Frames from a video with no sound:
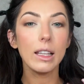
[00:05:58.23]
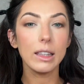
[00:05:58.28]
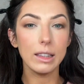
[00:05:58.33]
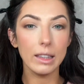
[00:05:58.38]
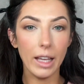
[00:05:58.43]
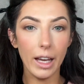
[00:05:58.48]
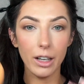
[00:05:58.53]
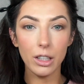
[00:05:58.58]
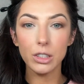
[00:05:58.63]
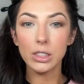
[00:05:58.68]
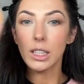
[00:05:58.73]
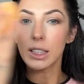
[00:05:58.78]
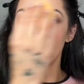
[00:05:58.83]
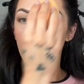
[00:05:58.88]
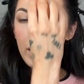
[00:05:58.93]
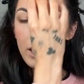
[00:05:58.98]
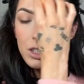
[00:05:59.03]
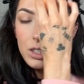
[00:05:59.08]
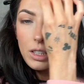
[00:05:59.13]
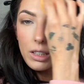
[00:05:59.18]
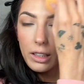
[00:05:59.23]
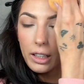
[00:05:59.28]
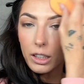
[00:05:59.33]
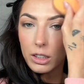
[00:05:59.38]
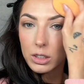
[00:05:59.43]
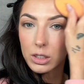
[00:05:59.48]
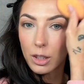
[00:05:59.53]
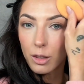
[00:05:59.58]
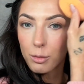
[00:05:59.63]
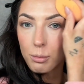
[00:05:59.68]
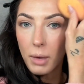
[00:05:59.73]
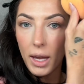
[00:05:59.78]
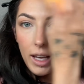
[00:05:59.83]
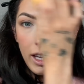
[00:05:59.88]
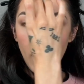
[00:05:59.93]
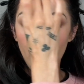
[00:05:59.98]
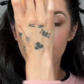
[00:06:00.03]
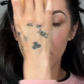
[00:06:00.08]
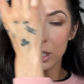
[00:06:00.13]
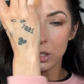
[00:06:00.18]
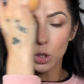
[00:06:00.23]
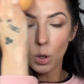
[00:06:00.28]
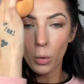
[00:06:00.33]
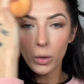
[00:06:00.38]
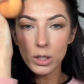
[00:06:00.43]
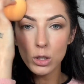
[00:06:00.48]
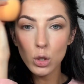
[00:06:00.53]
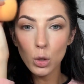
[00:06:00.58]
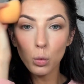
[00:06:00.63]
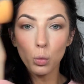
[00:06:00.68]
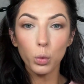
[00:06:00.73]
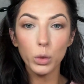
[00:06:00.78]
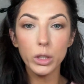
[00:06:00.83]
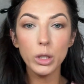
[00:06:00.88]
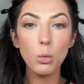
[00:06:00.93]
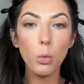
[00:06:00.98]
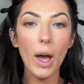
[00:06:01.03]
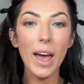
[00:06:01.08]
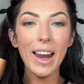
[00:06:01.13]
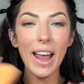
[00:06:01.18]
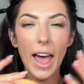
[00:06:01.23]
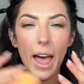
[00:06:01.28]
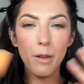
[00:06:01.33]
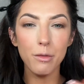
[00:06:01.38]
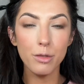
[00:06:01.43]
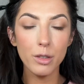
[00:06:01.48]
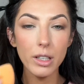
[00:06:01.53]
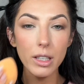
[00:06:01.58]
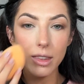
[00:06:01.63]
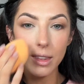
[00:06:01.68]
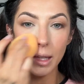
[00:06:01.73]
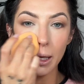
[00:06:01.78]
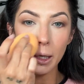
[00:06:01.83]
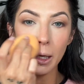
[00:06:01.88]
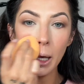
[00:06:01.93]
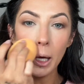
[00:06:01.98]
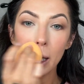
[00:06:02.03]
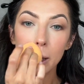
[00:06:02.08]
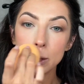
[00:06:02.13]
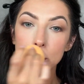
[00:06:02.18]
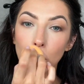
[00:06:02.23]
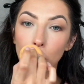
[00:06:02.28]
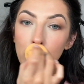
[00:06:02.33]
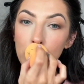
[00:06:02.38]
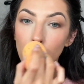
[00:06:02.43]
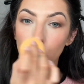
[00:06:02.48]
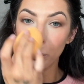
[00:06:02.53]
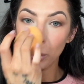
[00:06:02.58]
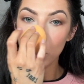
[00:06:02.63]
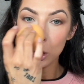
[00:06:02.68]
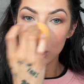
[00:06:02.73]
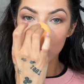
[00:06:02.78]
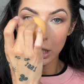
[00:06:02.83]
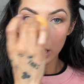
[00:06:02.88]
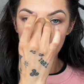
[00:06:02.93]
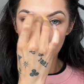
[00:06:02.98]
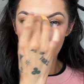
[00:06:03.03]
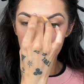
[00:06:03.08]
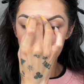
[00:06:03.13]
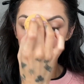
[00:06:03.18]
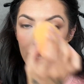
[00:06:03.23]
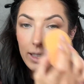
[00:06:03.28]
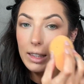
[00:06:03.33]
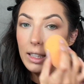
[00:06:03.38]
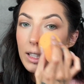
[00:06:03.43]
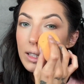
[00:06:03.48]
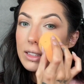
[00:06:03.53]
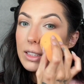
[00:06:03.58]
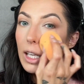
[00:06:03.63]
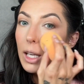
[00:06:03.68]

layers and layers and layers of makeup, it's going to re-wet everything. So when you're pushing it in like this,